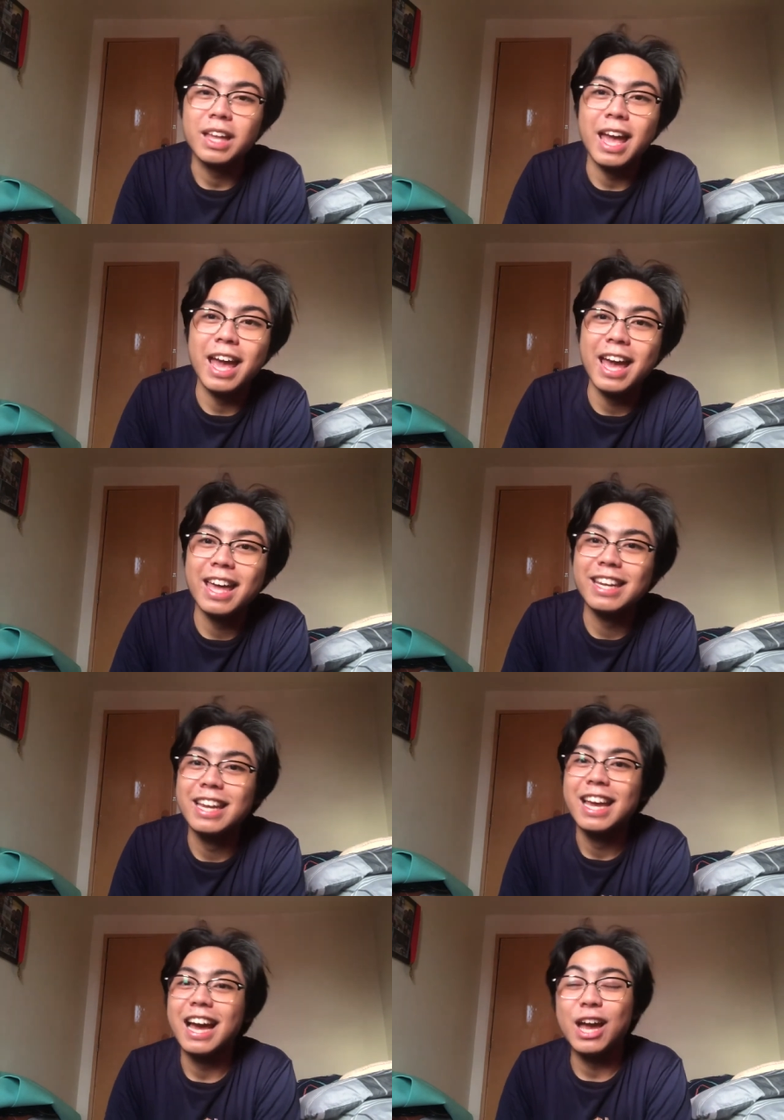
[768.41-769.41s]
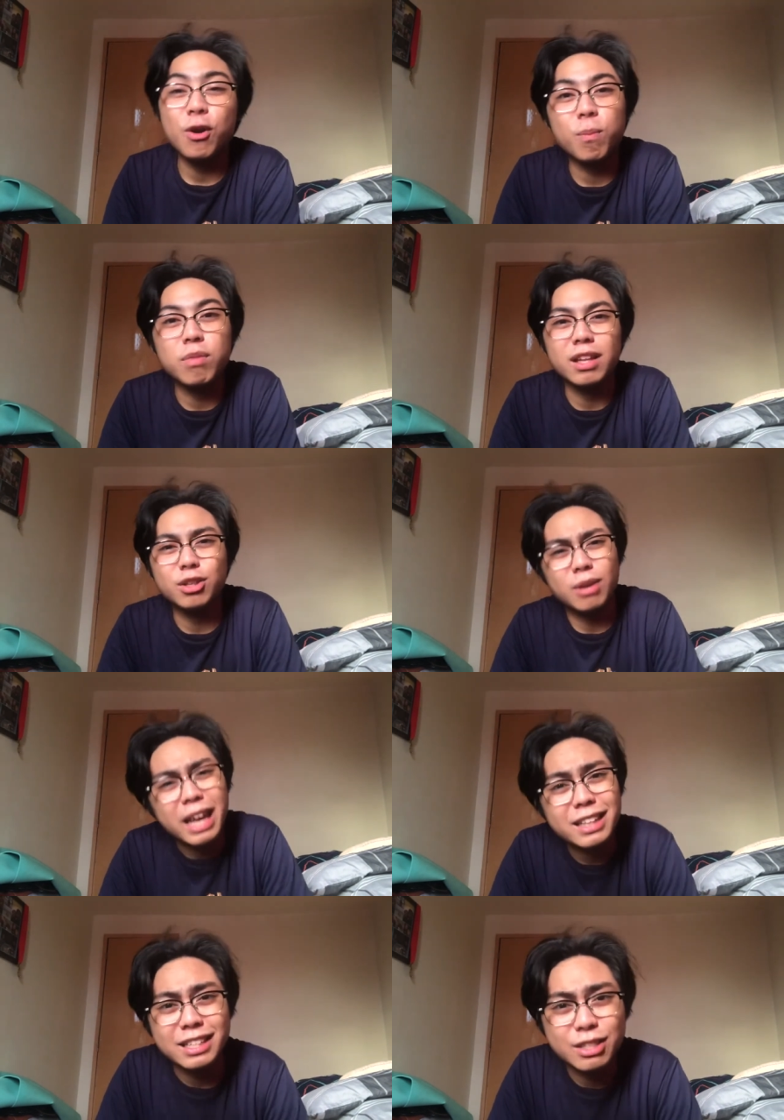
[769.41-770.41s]
And I hope that you
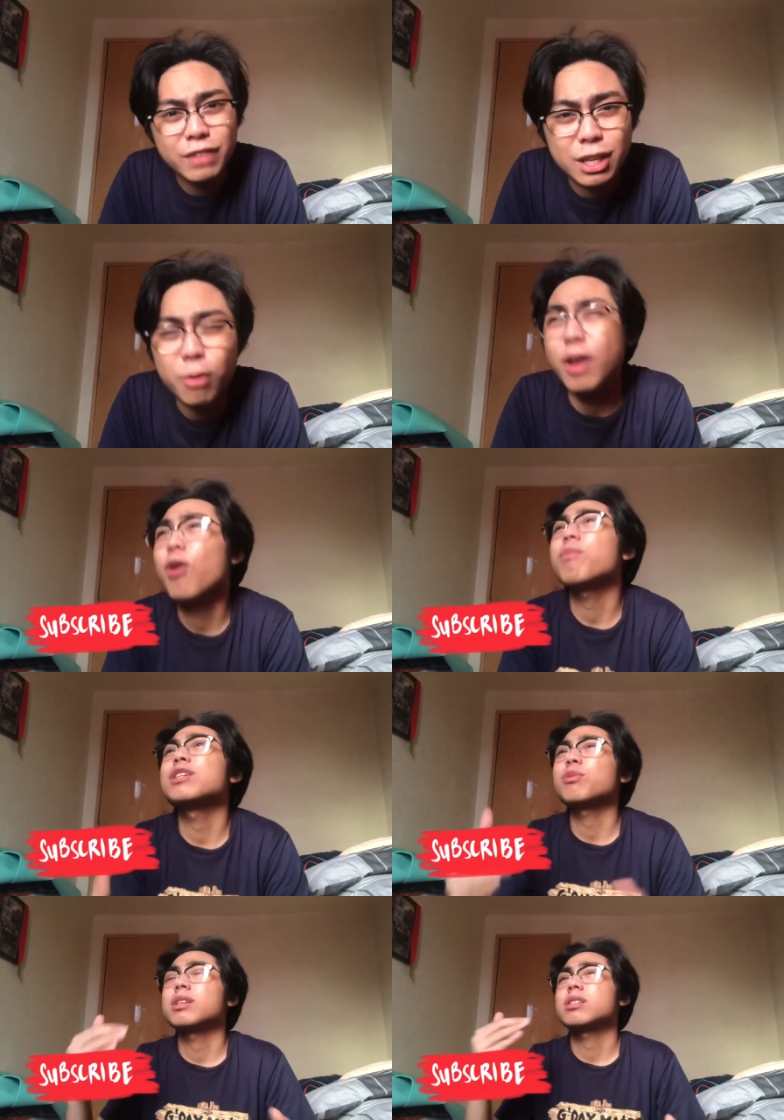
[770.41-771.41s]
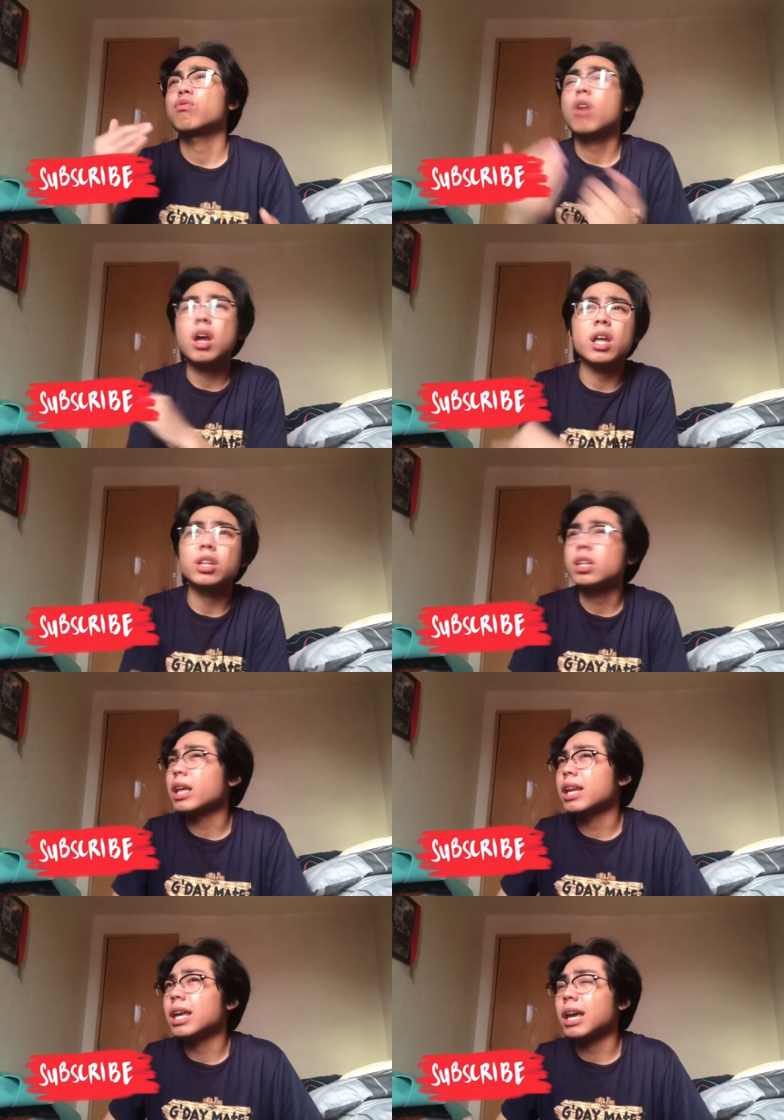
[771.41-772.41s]
liked this video. I hope this was fun,
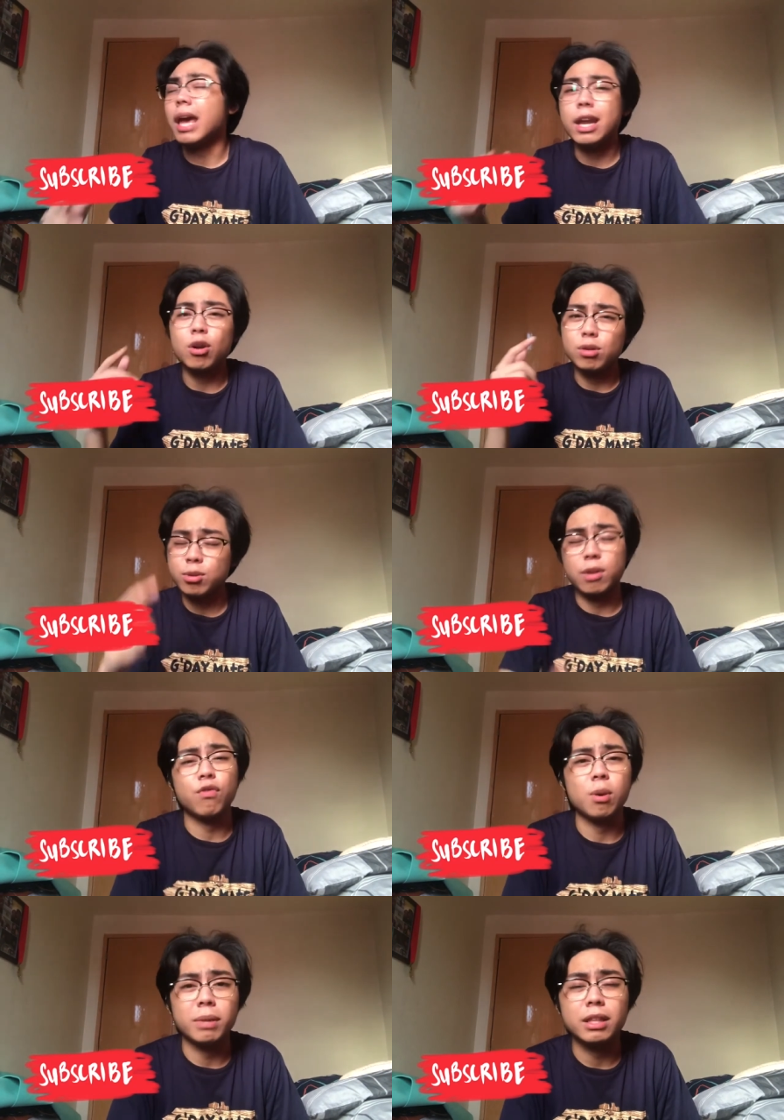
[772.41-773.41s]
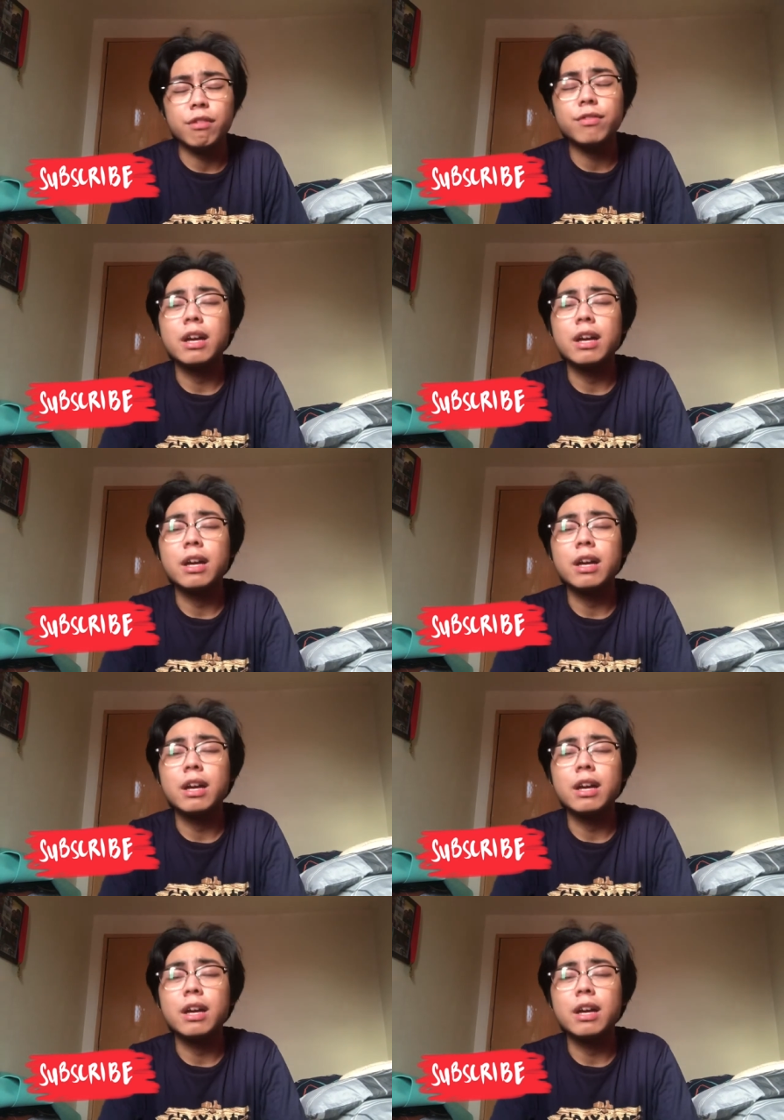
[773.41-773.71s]
entertaining, and also informative.